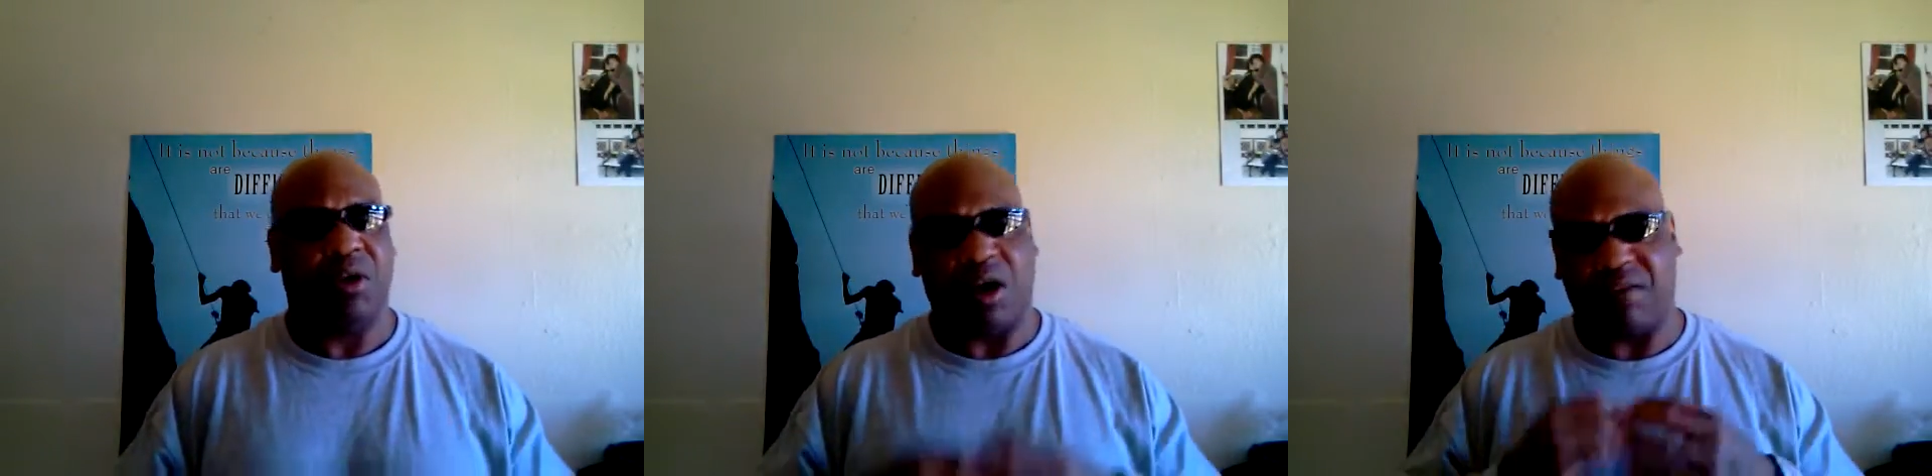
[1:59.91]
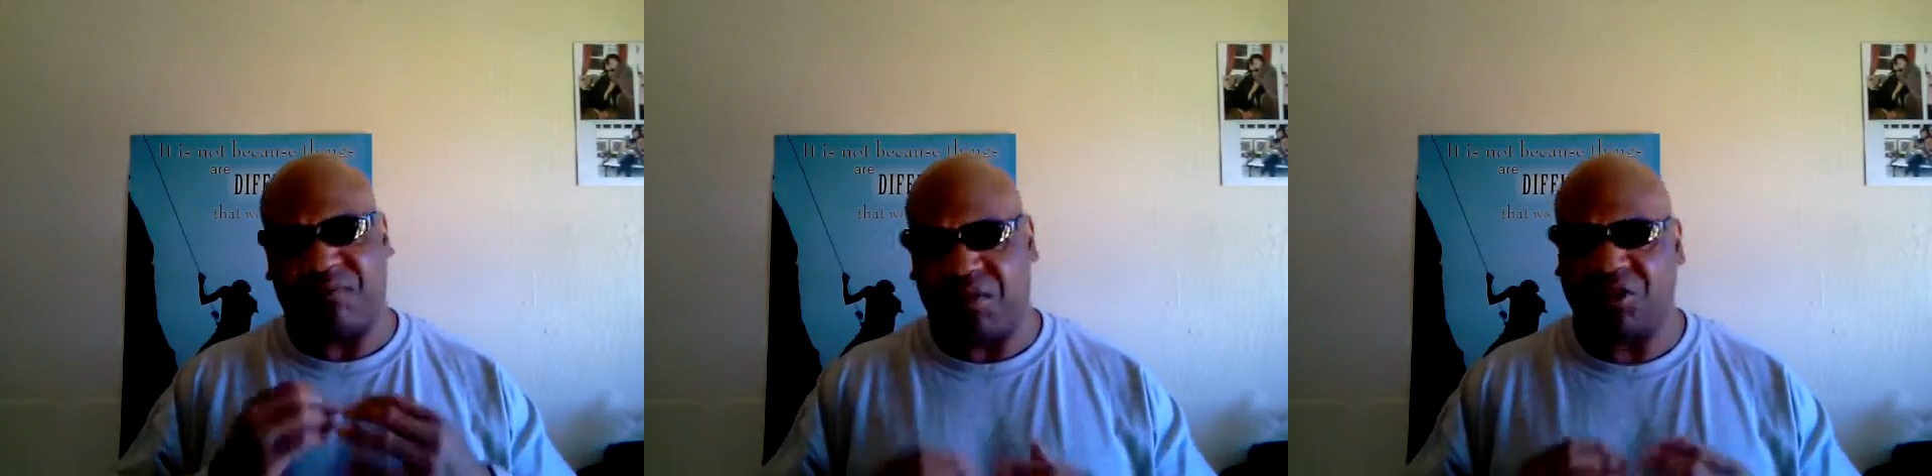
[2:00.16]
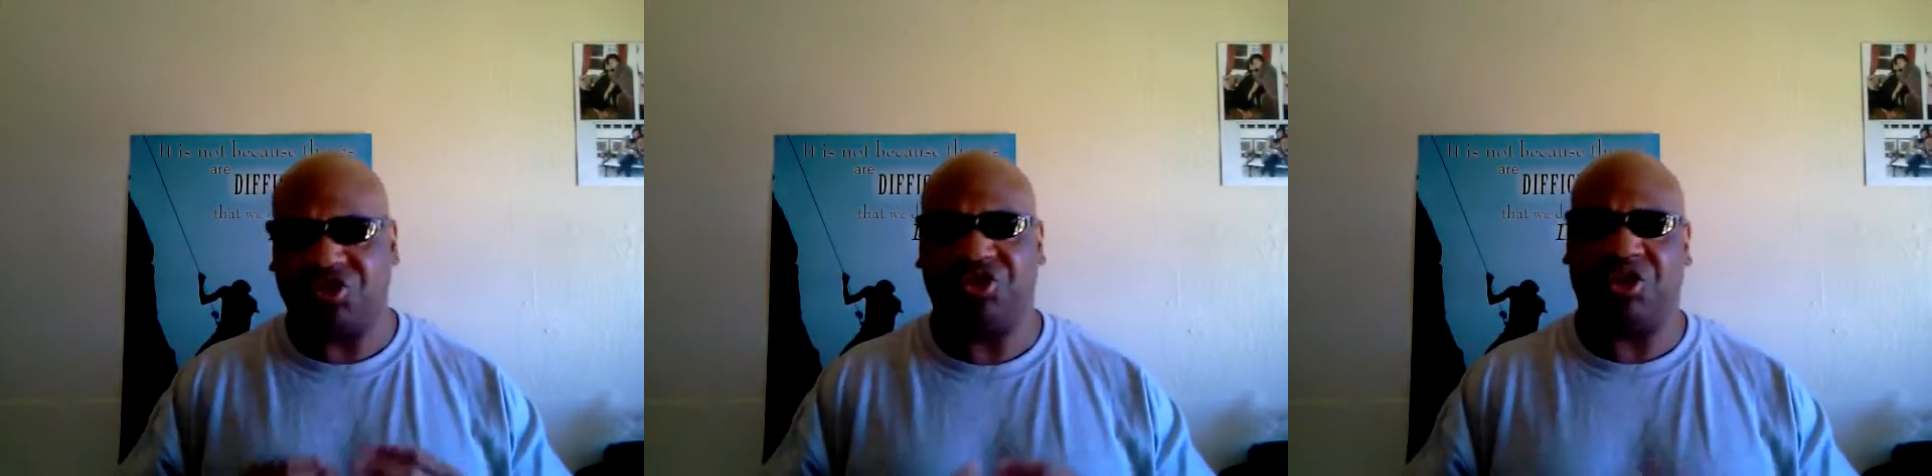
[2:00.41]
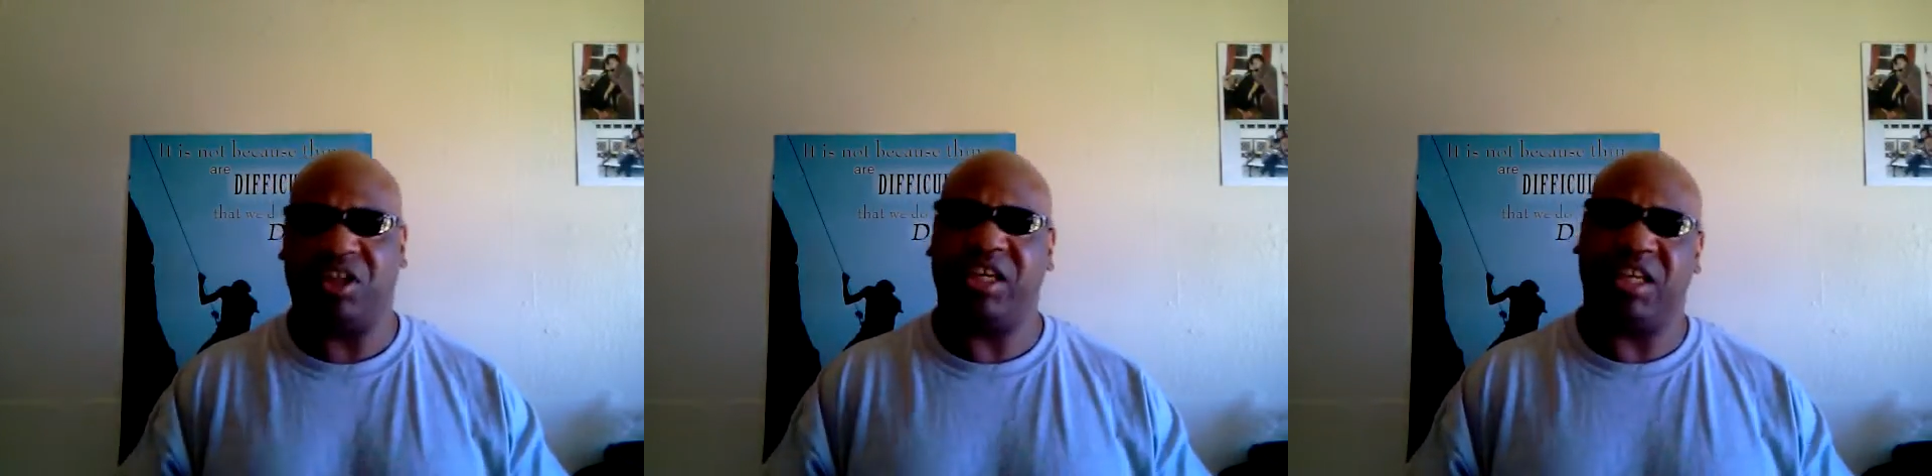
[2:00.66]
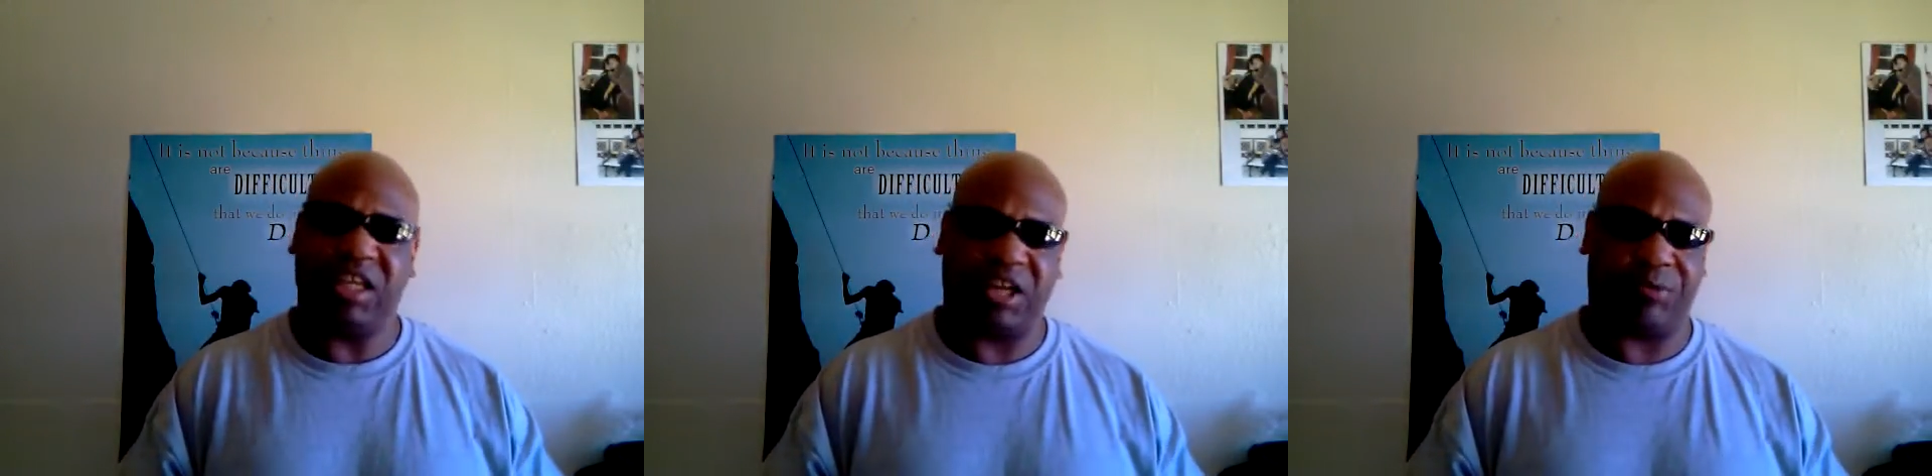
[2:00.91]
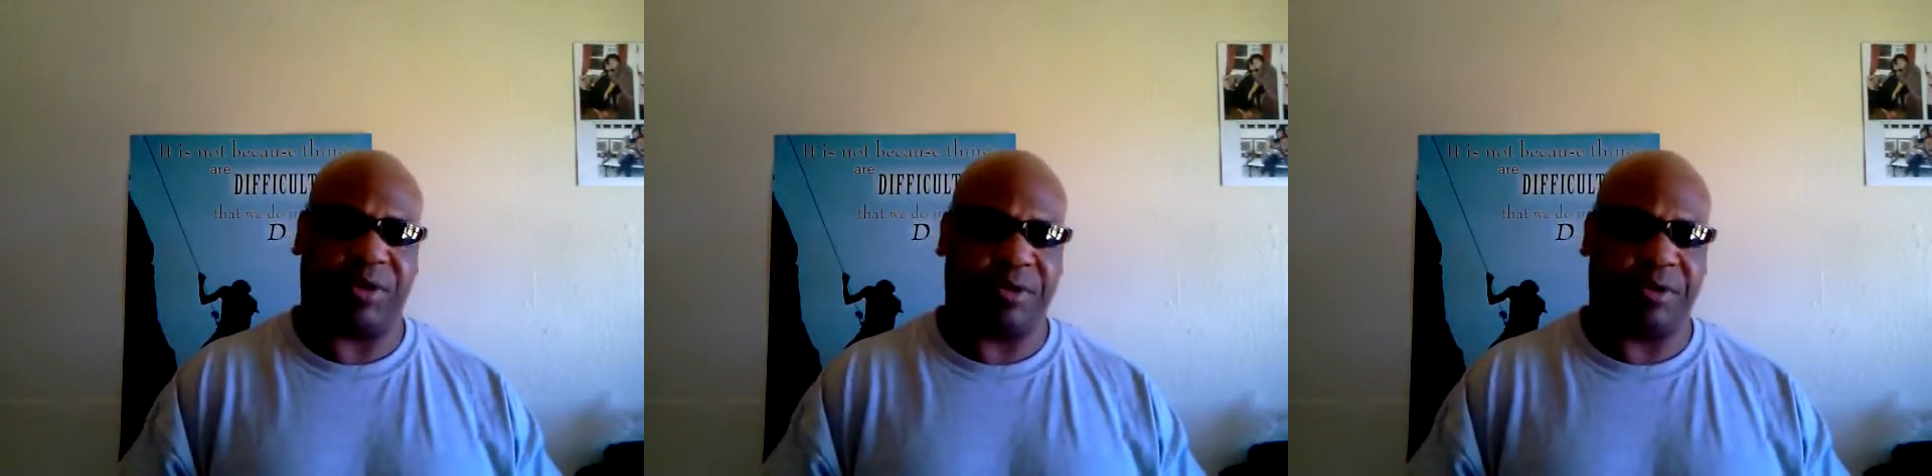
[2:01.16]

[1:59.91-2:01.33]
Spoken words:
are functionally illiterate.